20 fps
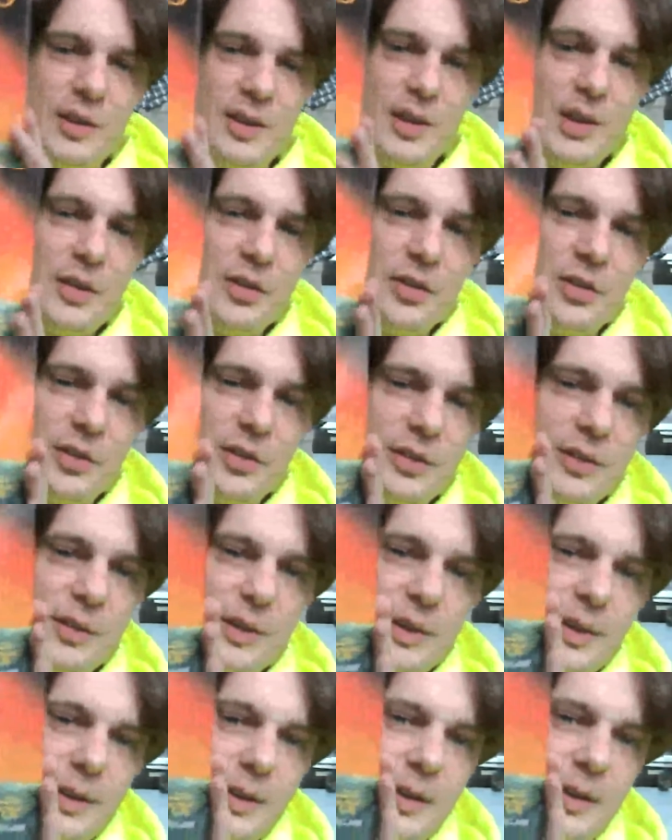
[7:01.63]
It's
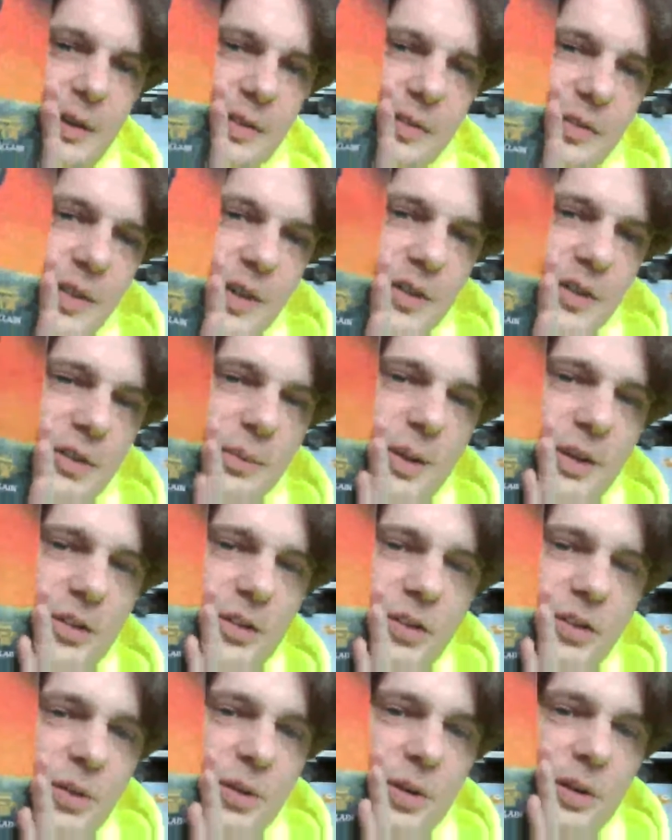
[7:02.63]

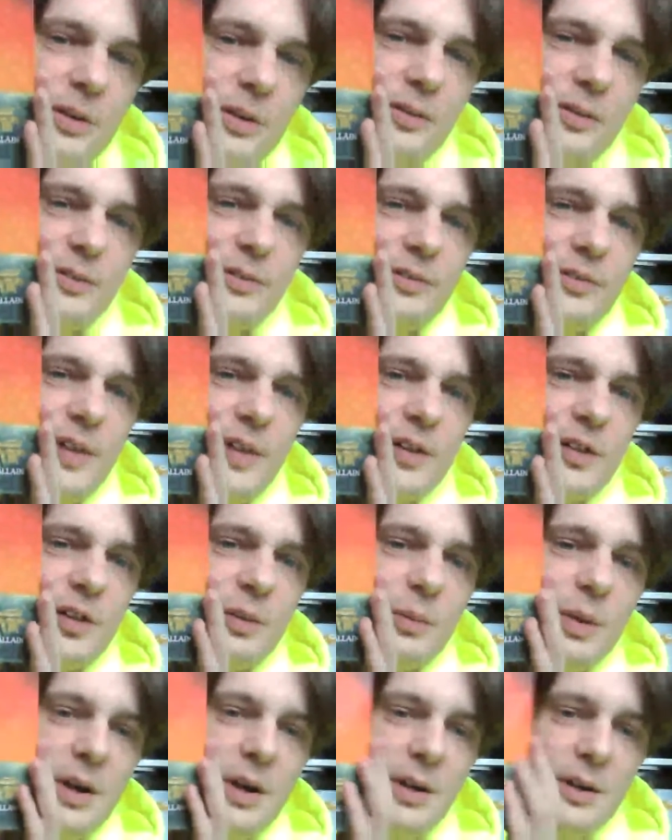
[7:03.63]
Fantomas or
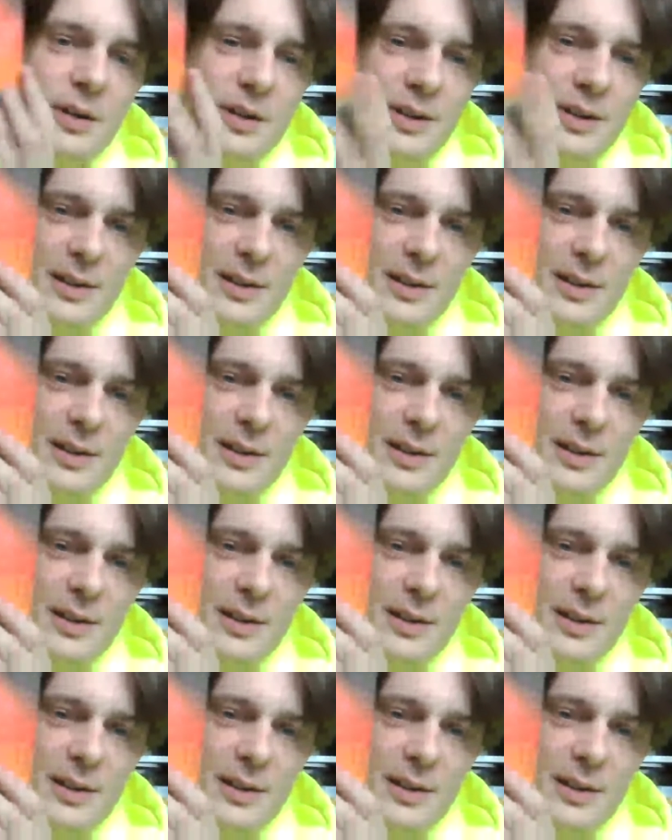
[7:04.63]
Fantoma.